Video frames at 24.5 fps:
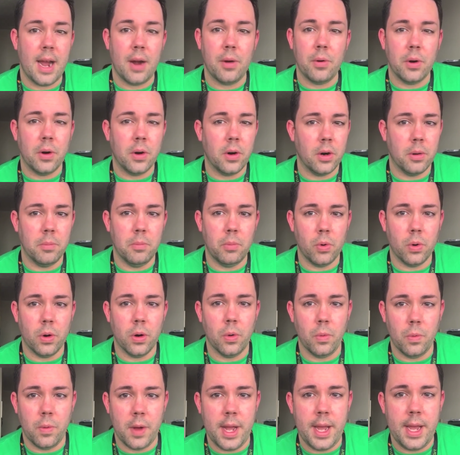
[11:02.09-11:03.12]
hour or more
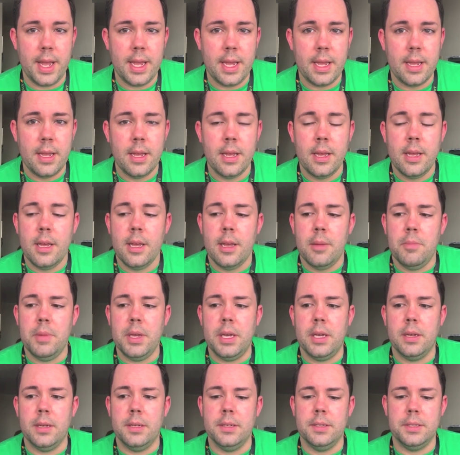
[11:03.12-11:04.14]
away,
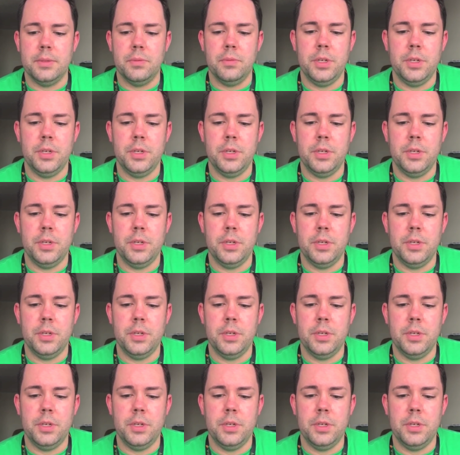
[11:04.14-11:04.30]
because